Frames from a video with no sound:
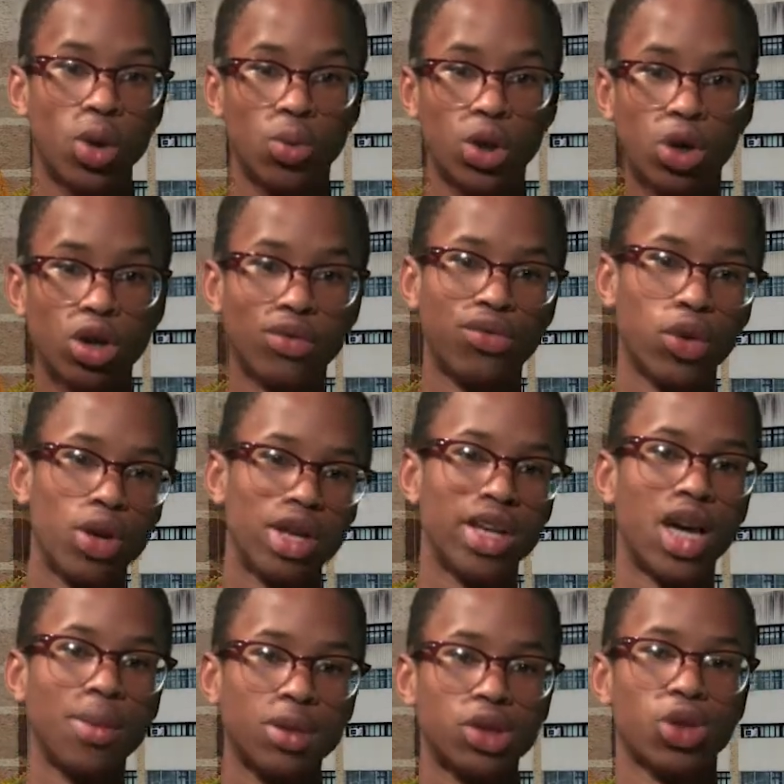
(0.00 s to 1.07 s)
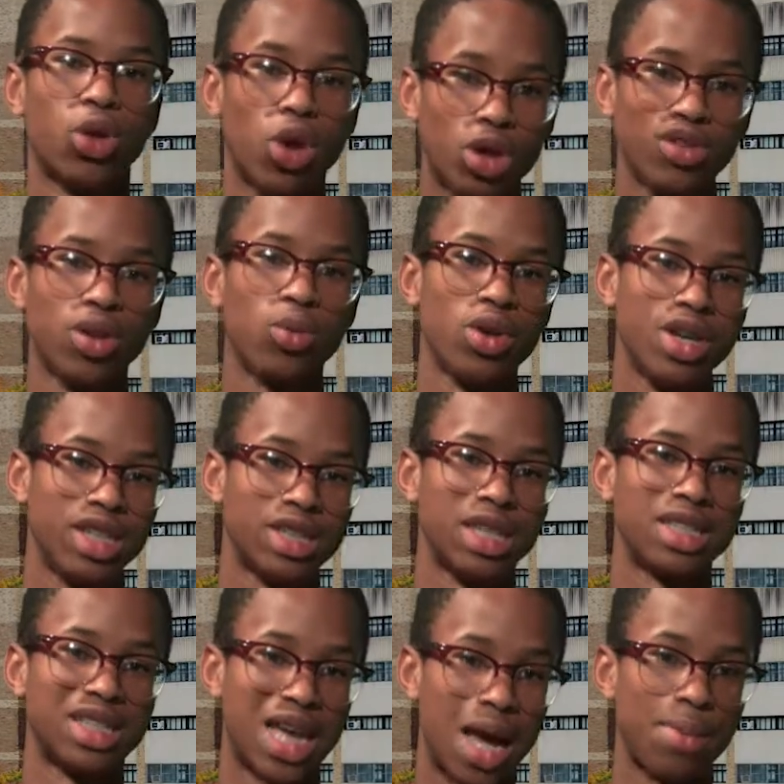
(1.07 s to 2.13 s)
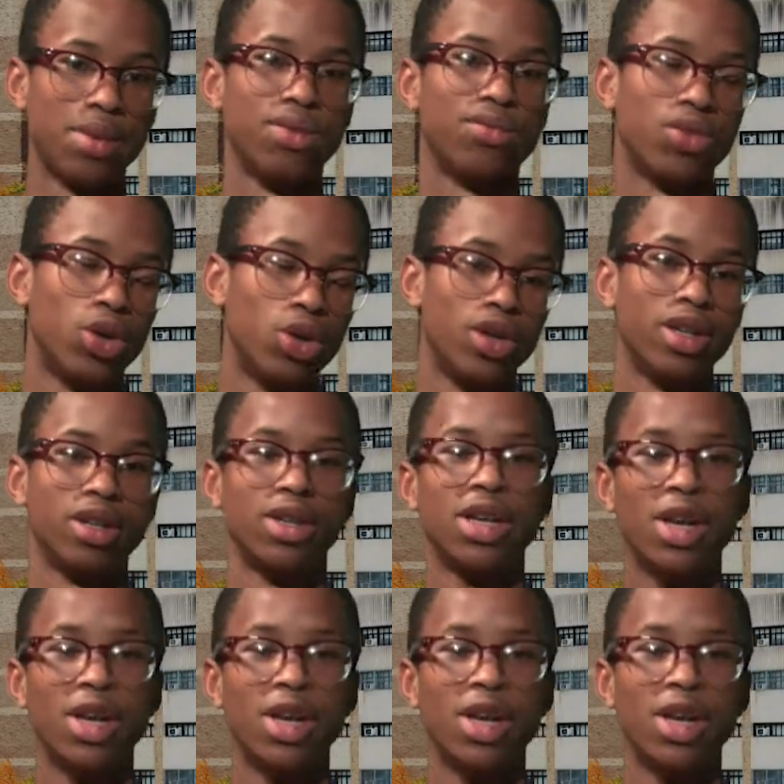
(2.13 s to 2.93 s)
We go to Florida now because all of the weirdest things happen in Florida.